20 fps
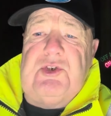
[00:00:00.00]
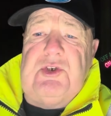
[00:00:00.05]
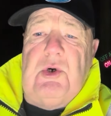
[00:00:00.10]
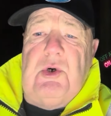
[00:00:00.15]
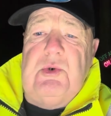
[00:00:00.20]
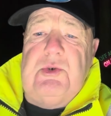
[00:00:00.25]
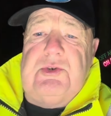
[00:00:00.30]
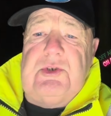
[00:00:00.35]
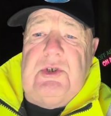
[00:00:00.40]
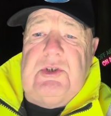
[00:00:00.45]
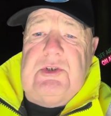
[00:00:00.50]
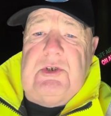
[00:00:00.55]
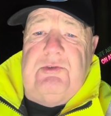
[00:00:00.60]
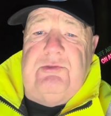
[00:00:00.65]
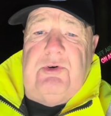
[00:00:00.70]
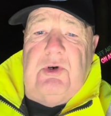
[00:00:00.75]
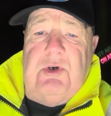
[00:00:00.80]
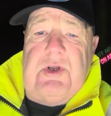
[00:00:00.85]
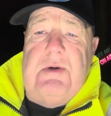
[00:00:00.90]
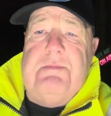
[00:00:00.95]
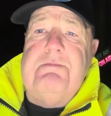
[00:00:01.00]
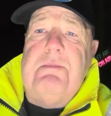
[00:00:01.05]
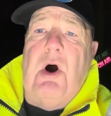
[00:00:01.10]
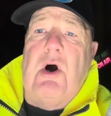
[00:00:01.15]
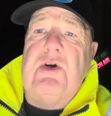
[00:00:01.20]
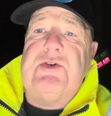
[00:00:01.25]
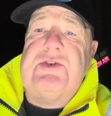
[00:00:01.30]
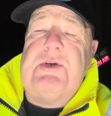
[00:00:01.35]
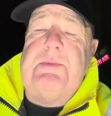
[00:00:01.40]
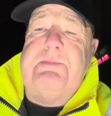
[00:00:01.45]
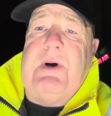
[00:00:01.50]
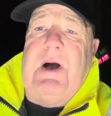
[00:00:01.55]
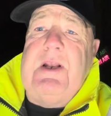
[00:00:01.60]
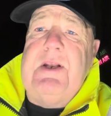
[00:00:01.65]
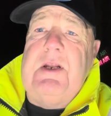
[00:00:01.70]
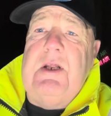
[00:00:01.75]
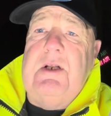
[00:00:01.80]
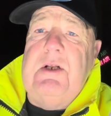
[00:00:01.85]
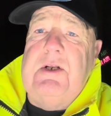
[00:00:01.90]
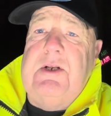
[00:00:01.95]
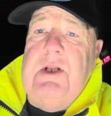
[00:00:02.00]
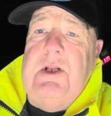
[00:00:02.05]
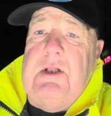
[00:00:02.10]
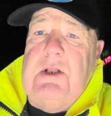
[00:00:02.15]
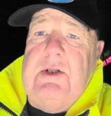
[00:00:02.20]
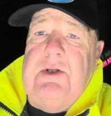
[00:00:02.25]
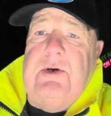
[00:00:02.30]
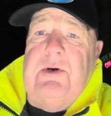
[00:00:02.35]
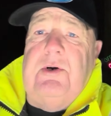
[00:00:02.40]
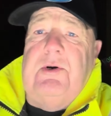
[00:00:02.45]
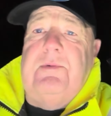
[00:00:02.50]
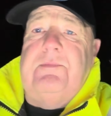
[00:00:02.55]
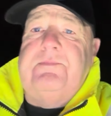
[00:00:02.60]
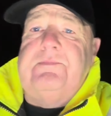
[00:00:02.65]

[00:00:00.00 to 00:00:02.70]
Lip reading: use as a fucking marzipan dildo.